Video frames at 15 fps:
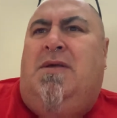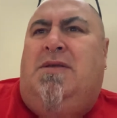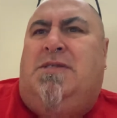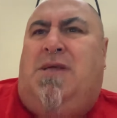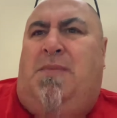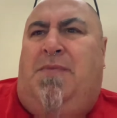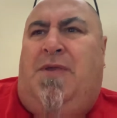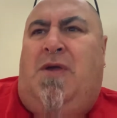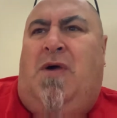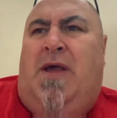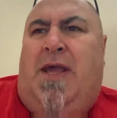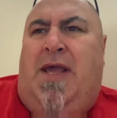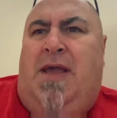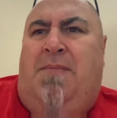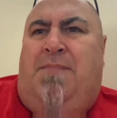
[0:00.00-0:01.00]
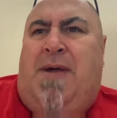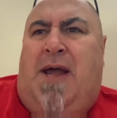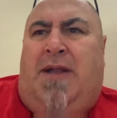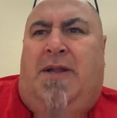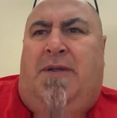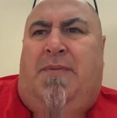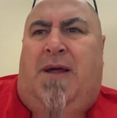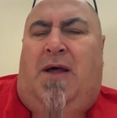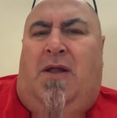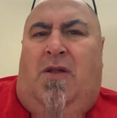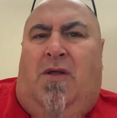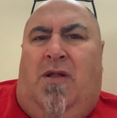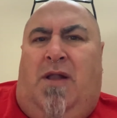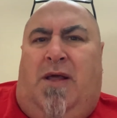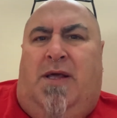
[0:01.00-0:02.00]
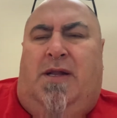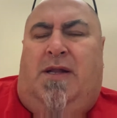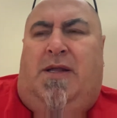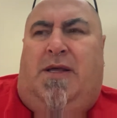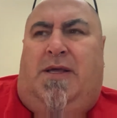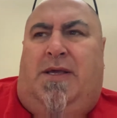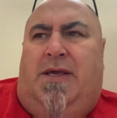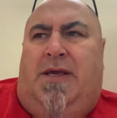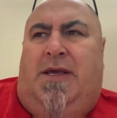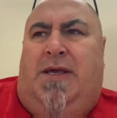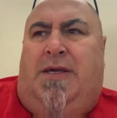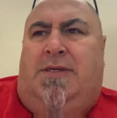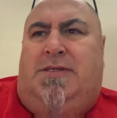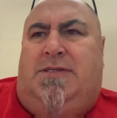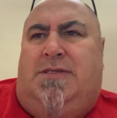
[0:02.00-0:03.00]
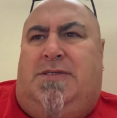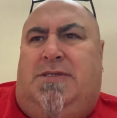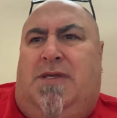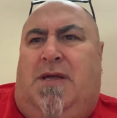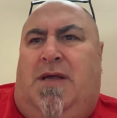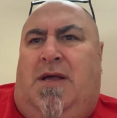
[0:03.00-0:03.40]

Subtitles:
Something I hear bandied about a lot lately is...